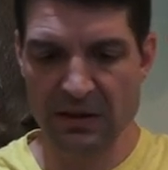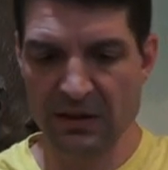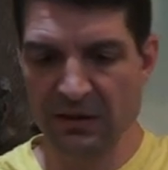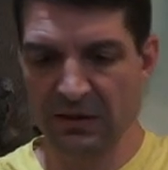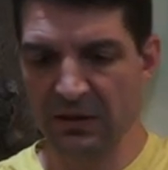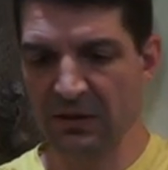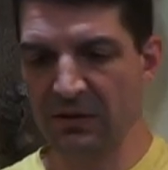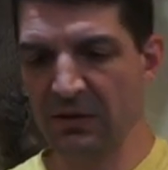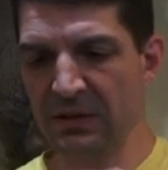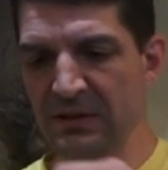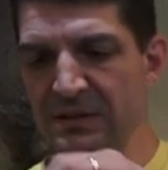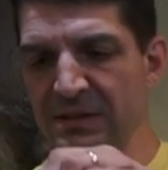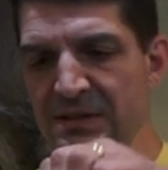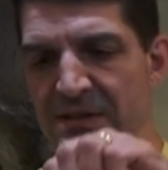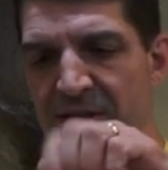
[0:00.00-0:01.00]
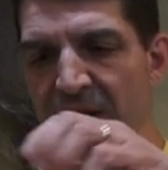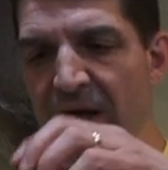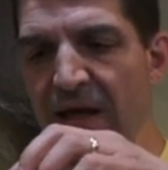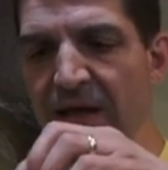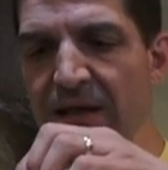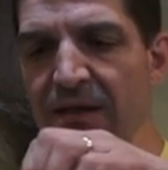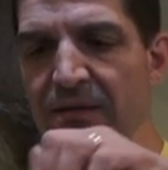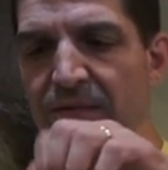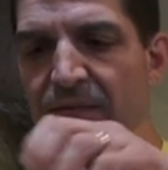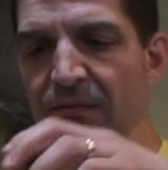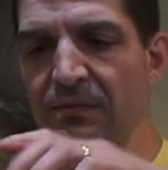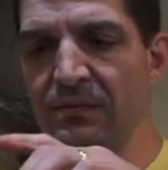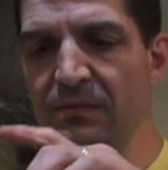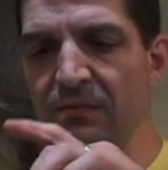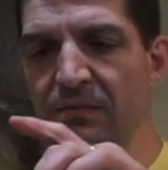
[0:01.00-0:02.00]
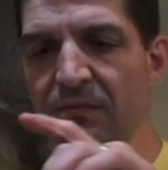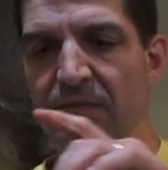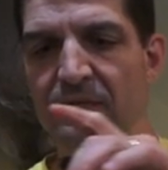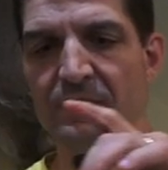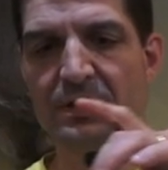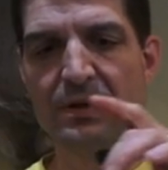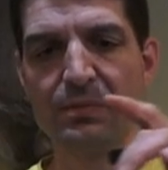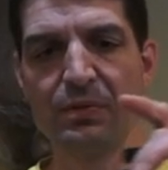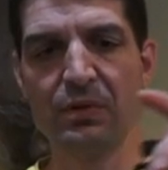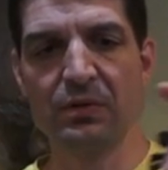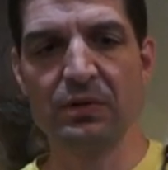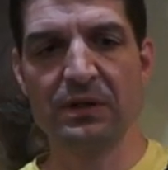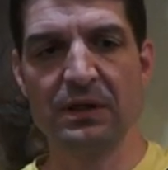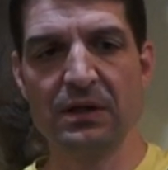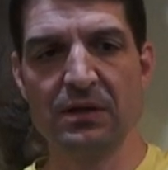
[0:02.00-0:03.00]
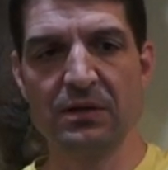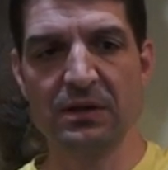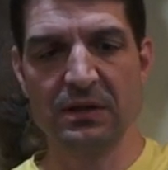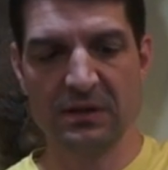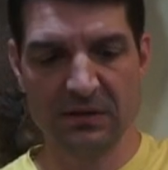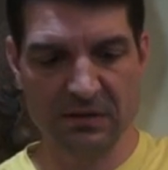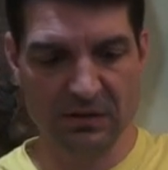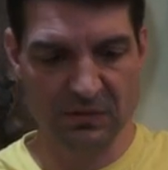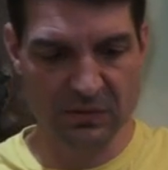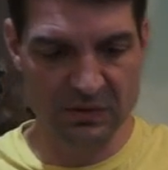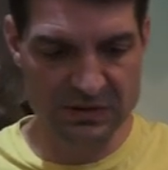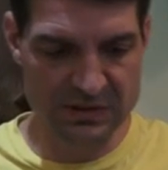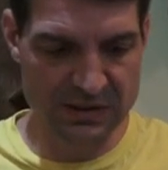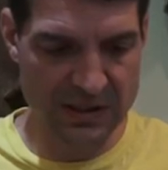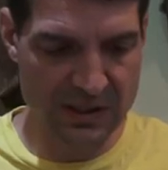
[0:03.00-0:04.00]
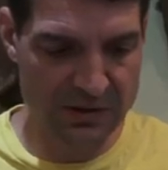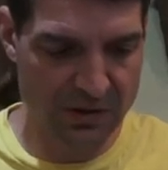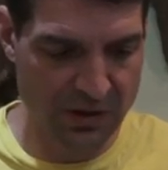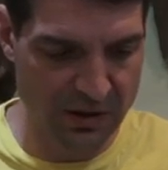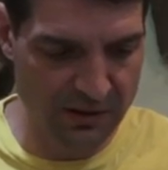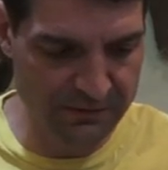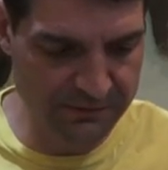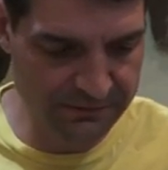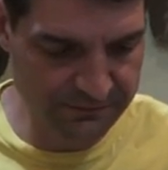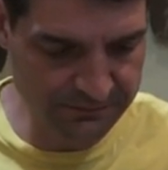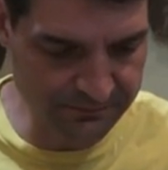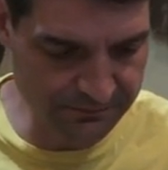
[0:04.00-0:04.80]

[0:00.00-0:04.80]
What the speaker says: there is a sliding component here that it will slide off.